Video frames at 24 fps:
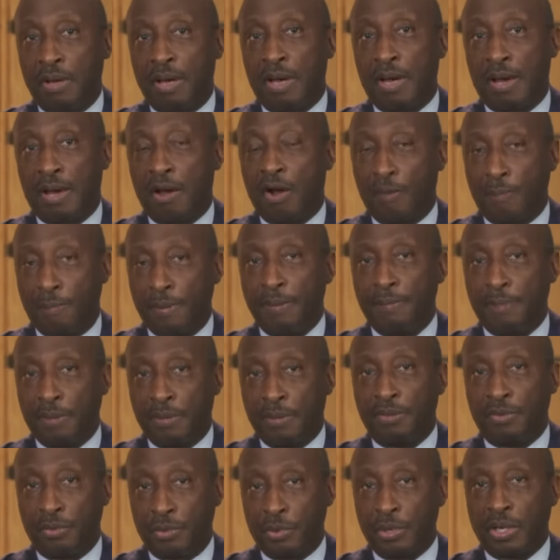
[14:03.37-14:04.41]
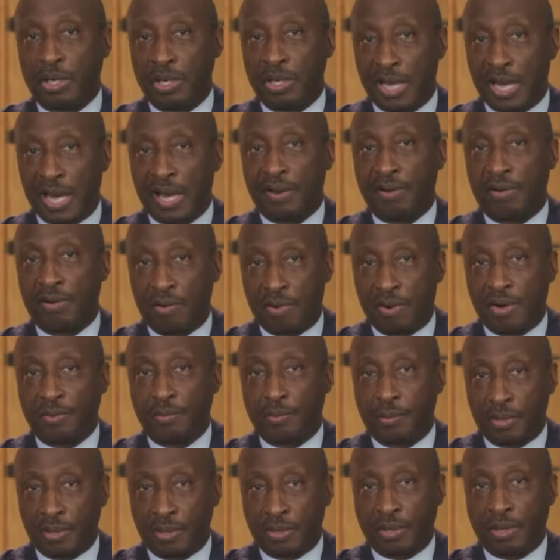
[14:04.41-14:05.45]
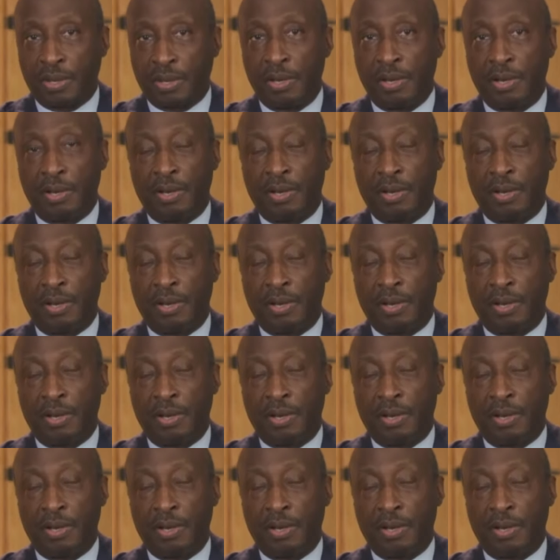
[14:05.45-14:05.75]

Our people are doing a lot of hard work.